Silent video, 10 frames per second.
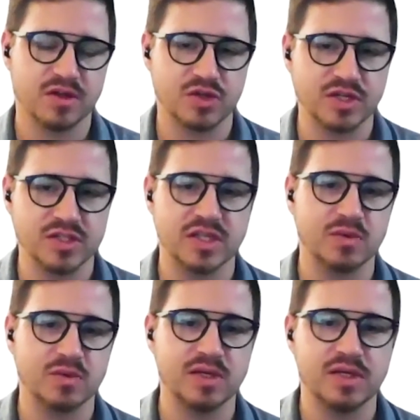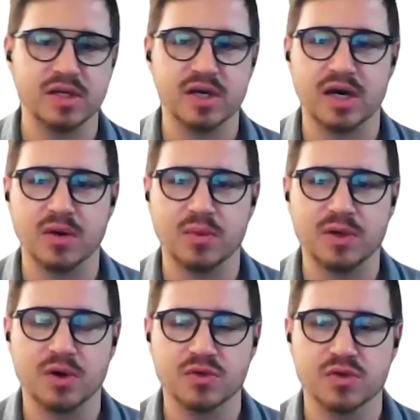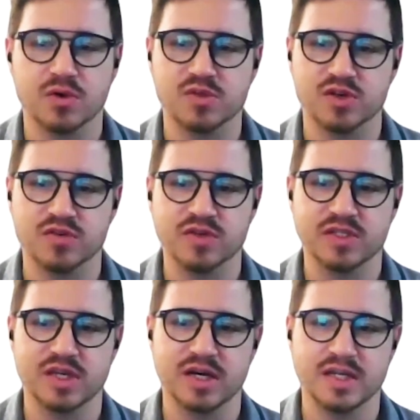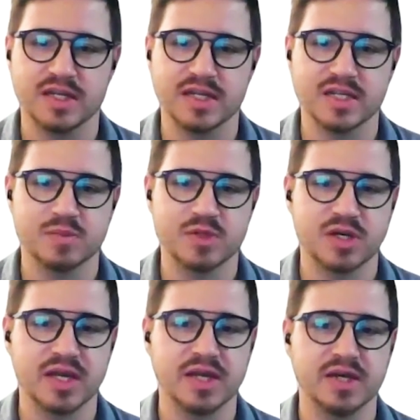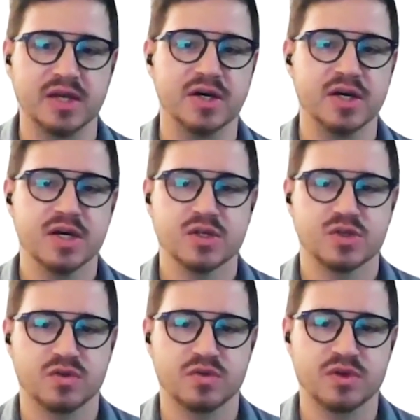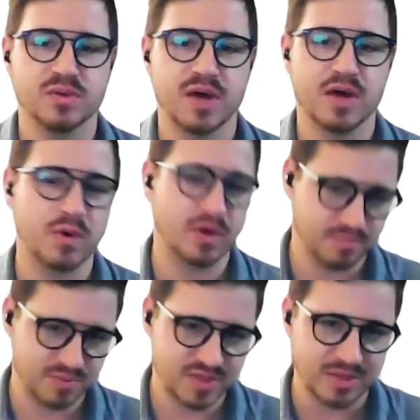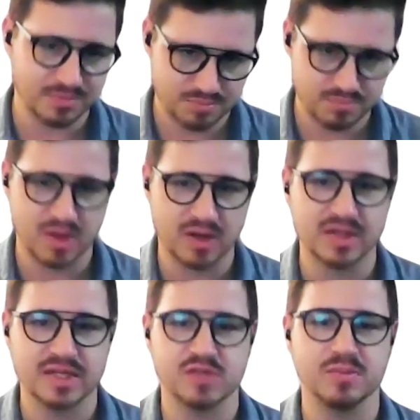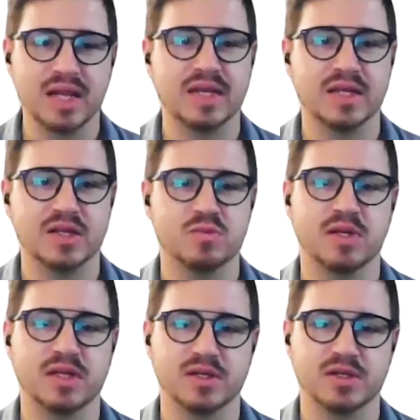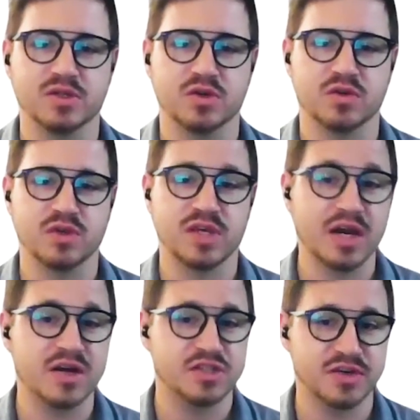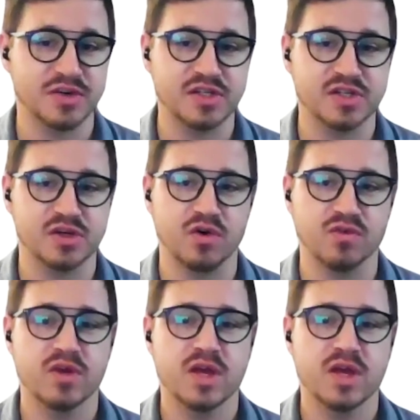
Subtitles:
trends that we also observe is that especially in the sort of the, I don't want to say bundle it as millennials, but in the sort of the younger generation of